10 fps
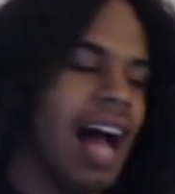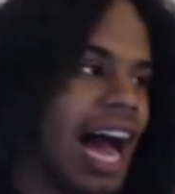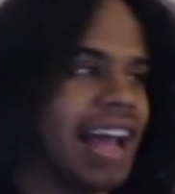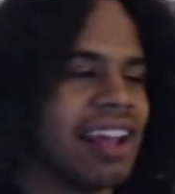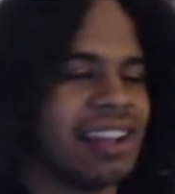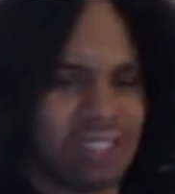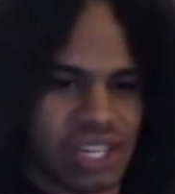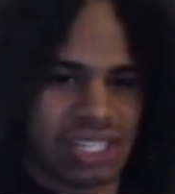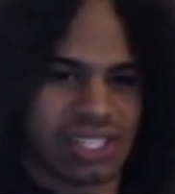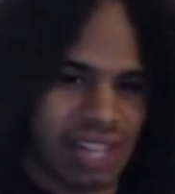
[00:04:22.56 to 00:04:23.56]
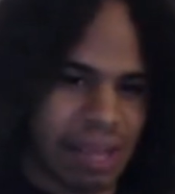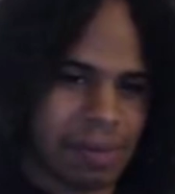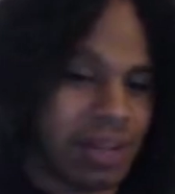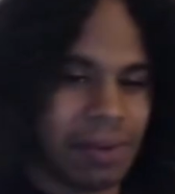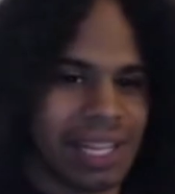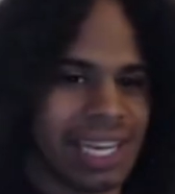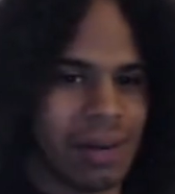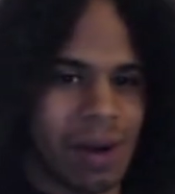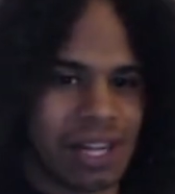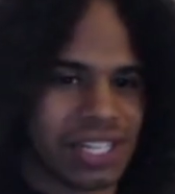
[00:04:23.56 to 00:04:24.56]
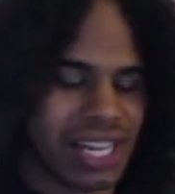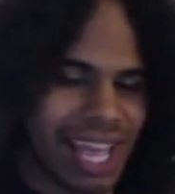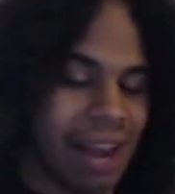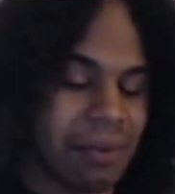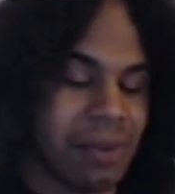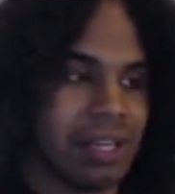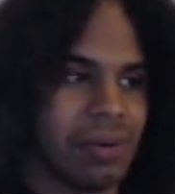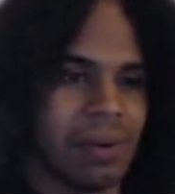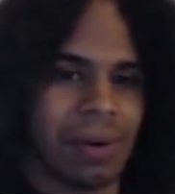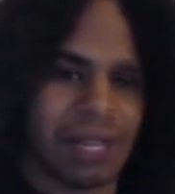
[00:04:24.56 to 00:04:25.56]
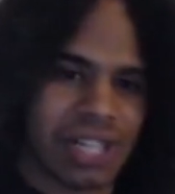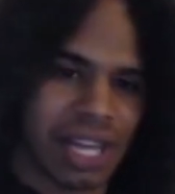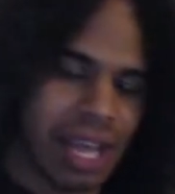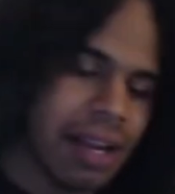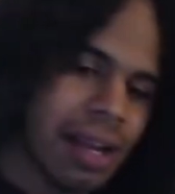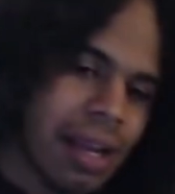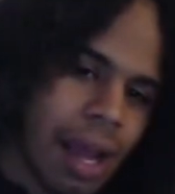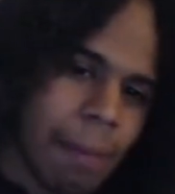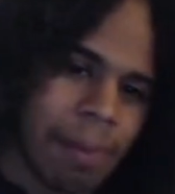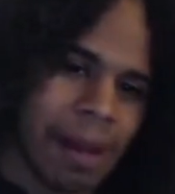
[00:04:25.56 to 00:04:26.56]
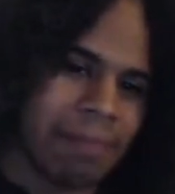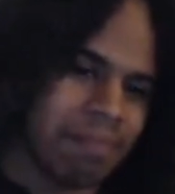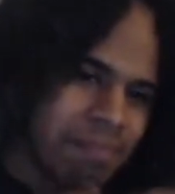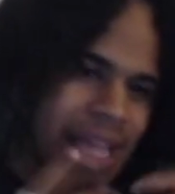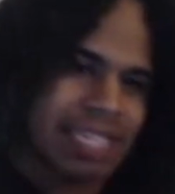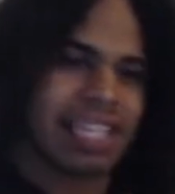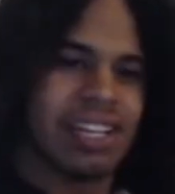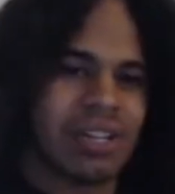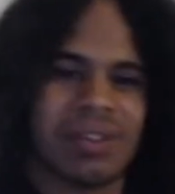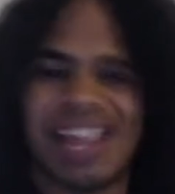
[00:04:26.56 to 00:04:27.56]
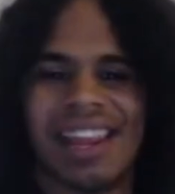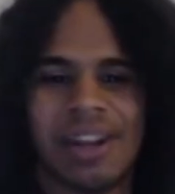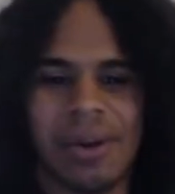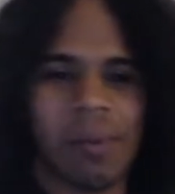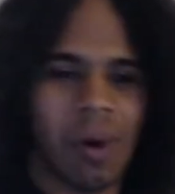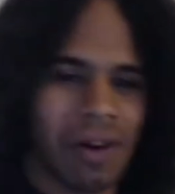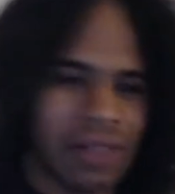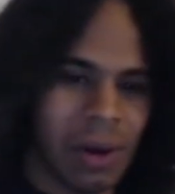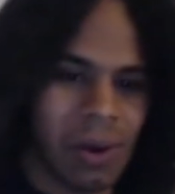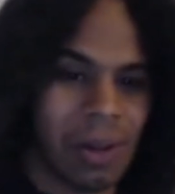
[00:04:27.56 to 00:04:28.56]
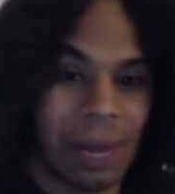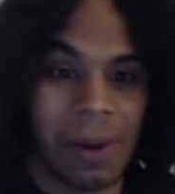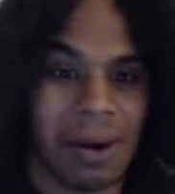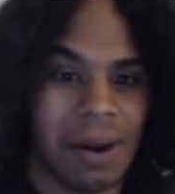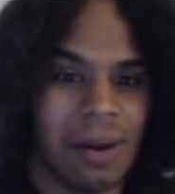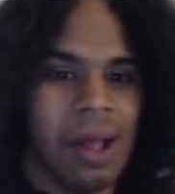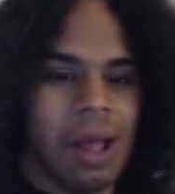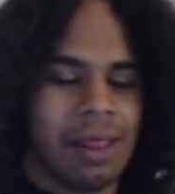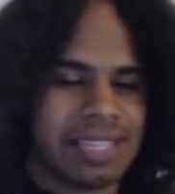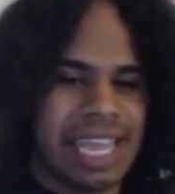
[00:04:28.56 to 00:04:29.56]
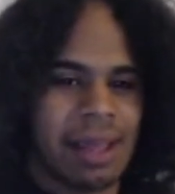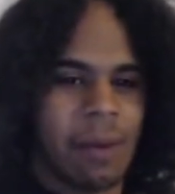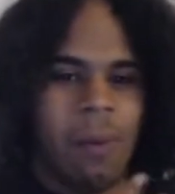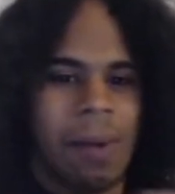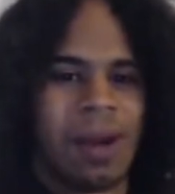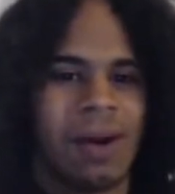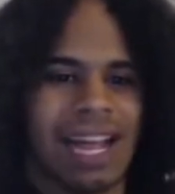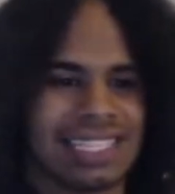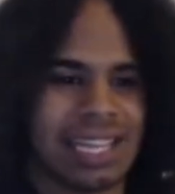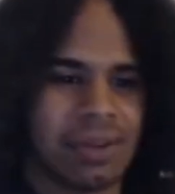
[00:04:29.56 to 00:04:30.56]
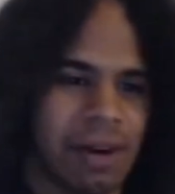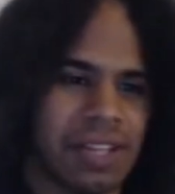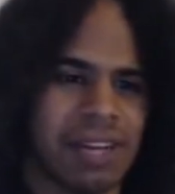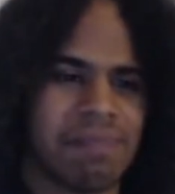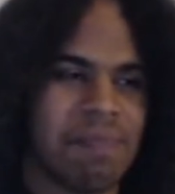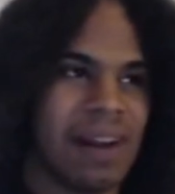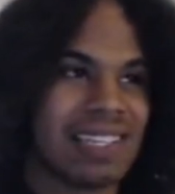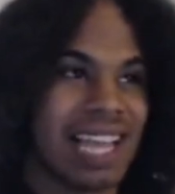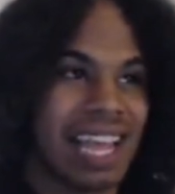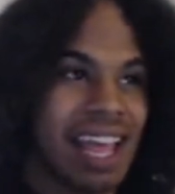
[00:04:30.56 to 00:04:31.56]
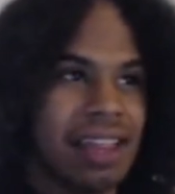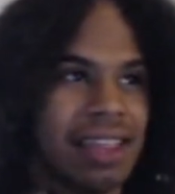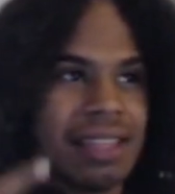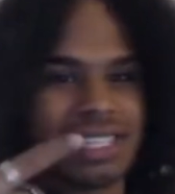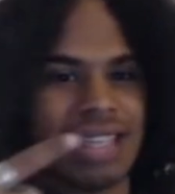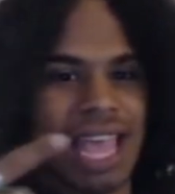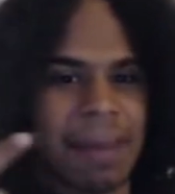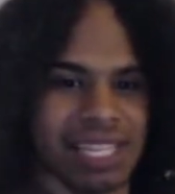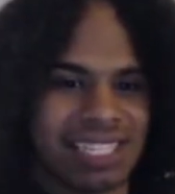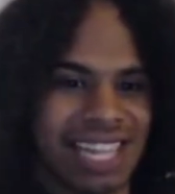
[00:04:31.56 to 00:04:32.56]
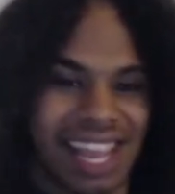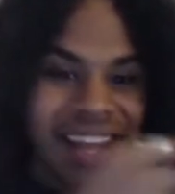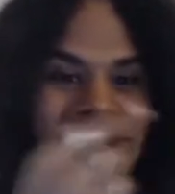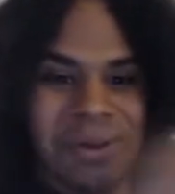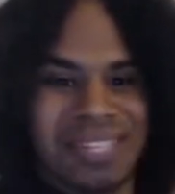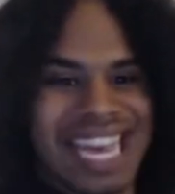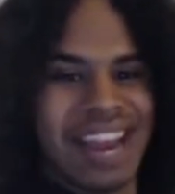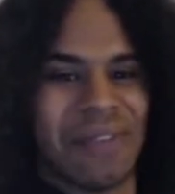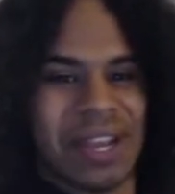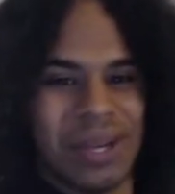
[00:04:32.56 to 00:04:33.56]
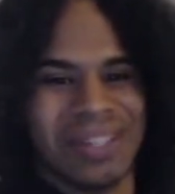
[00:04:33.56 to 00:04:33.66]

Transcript: I just saw the episode. I really need to watch it again. I really do want to watch it again. But basically she was doing more of the whole like wondering, saying like what Peridot says or whatever, and then Peridot's like, then Amethyst is like, do Steven.